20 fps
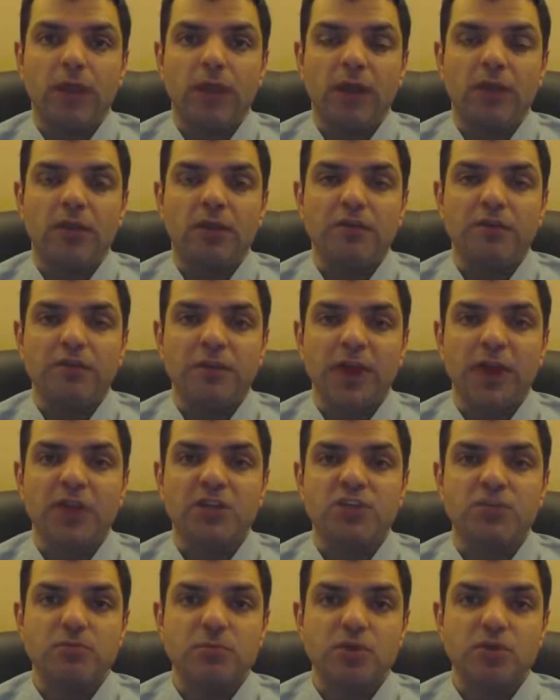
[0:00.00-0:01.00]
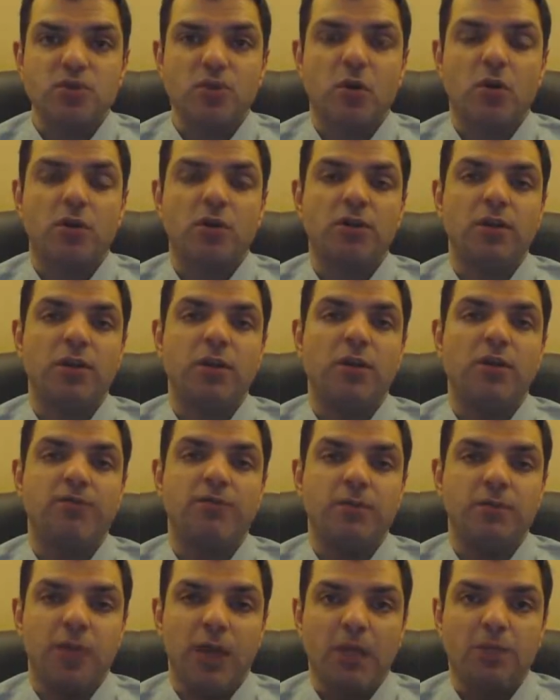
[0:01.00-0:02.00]
in the vast majority
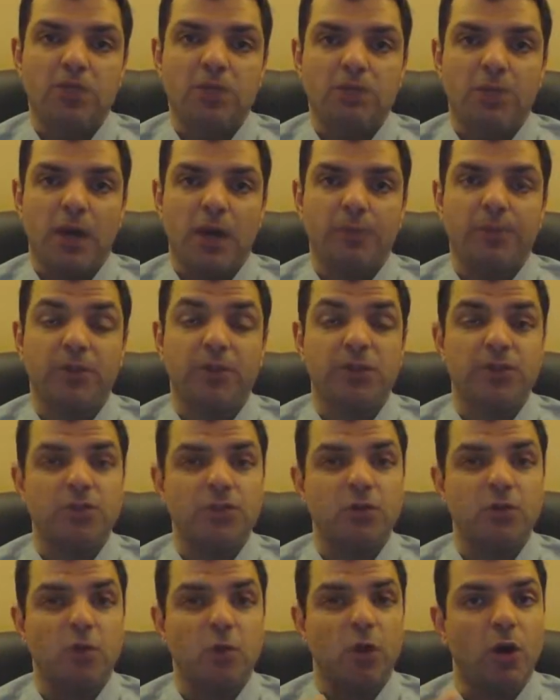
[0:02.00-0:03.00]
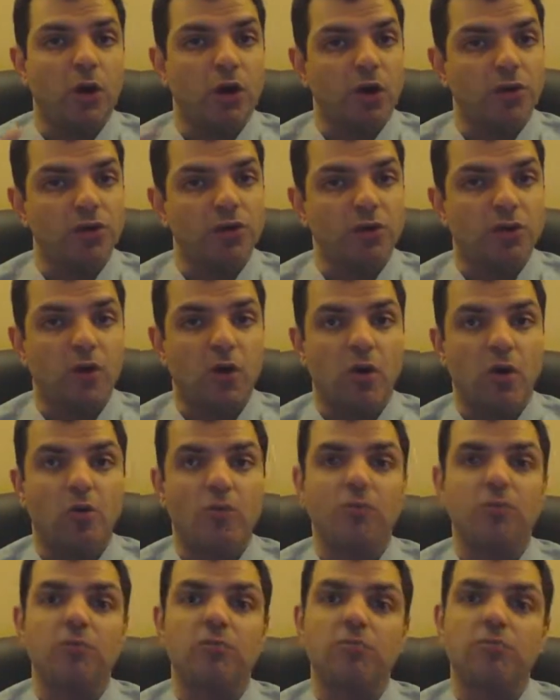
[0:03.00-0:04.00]
of the patient population who
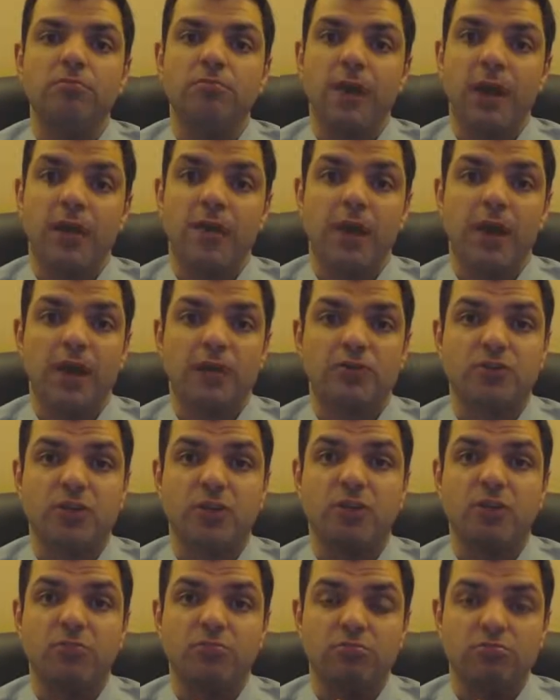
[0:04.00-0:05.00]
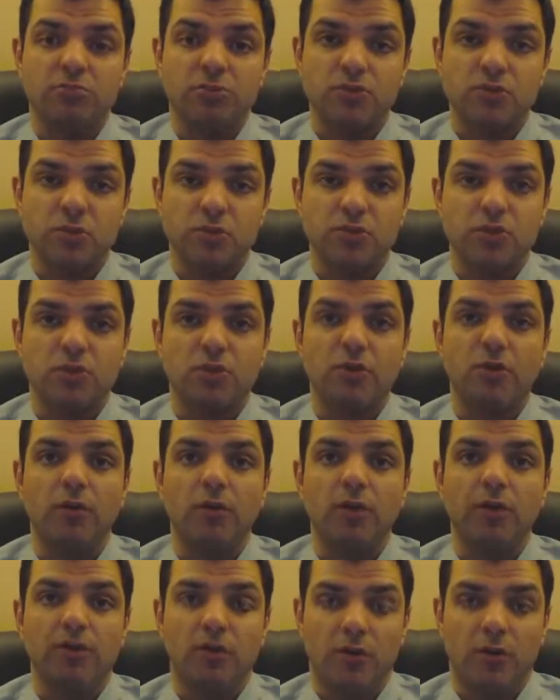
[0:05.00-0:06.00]
undergo bariatric
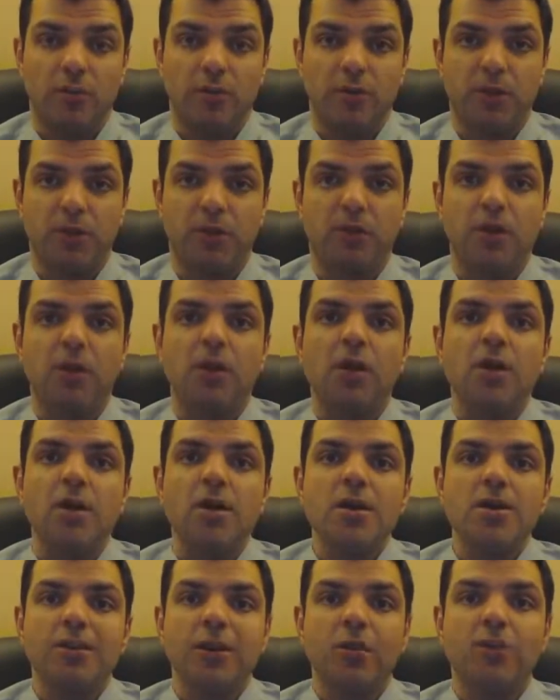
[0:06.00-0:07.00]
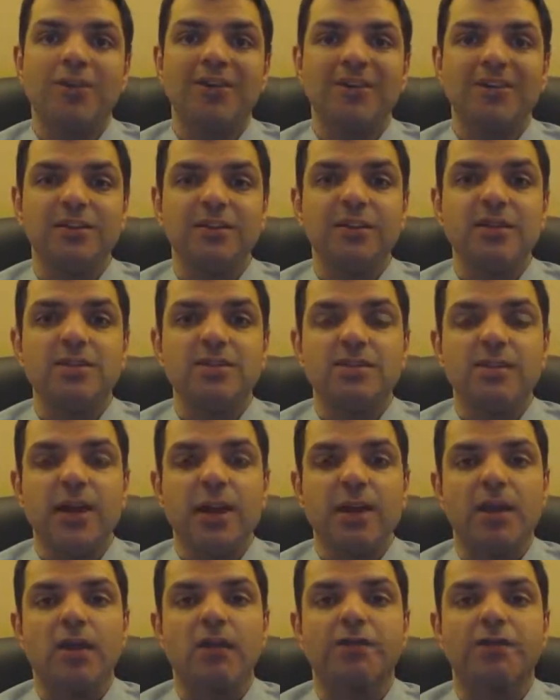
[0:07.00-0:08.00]
surgical therapy, they will at least
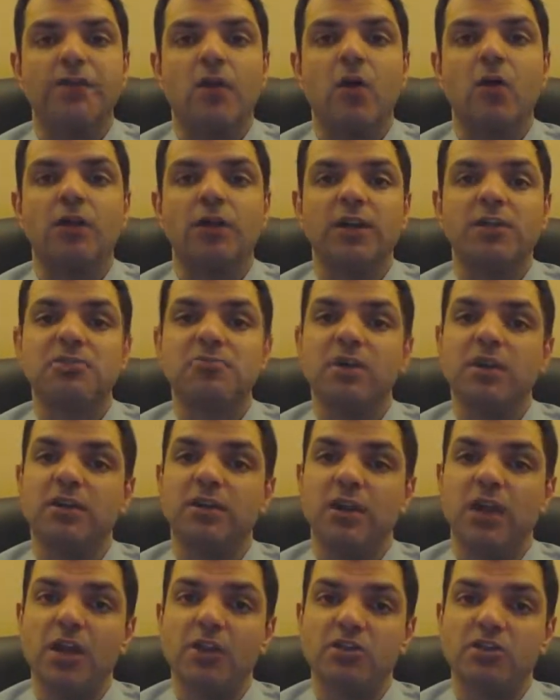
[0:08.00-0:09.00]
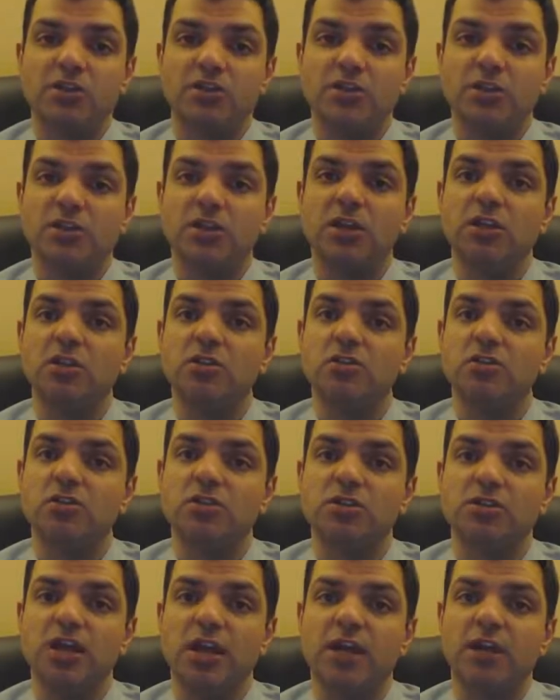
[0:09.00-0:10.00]
take far less medications that they used
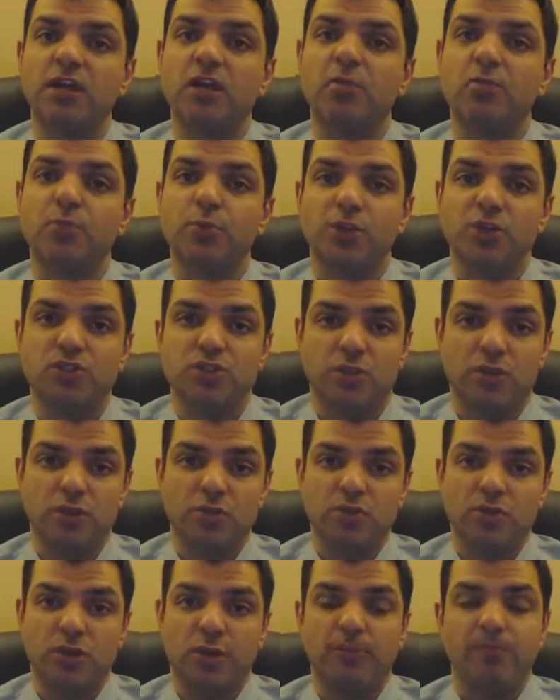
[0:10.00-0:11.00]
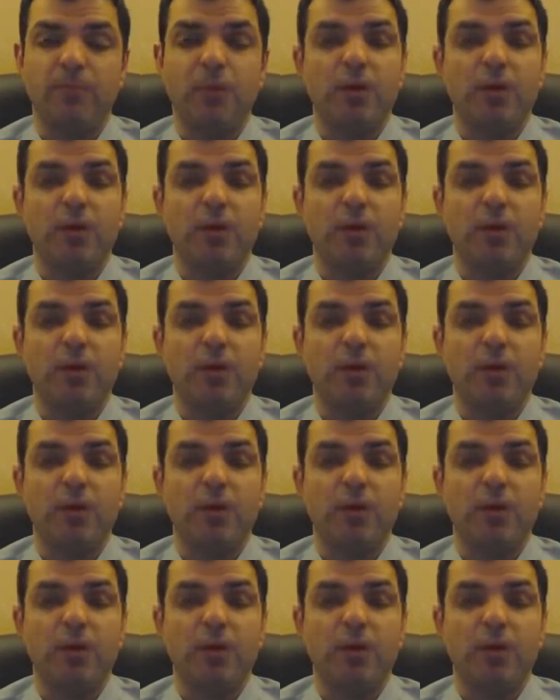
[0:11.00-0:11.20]
to take pre-surgery.